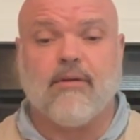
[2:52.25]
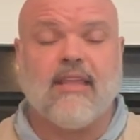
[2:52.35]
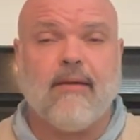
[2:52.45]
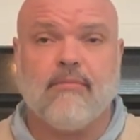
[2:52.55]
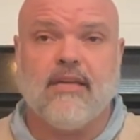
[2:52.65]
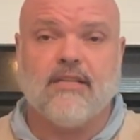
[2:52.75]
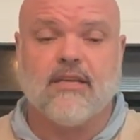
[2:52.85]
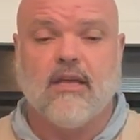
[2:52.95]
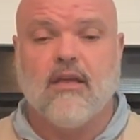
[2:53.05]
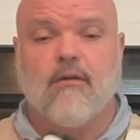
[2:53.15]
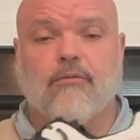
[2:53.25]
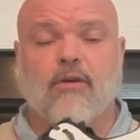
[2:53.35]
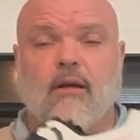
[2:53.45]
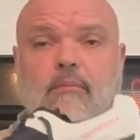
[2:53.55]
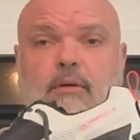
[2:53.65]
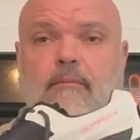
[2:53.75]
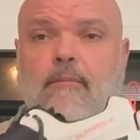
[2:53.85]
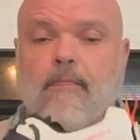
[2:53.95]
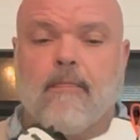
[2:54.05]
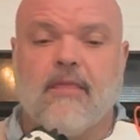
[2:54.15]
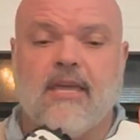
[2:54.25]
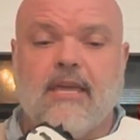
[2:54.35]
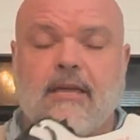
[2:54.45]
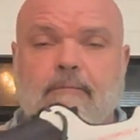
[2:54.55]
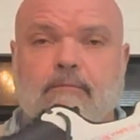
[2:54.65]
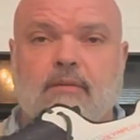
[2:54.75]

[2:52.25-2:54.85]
And that means from the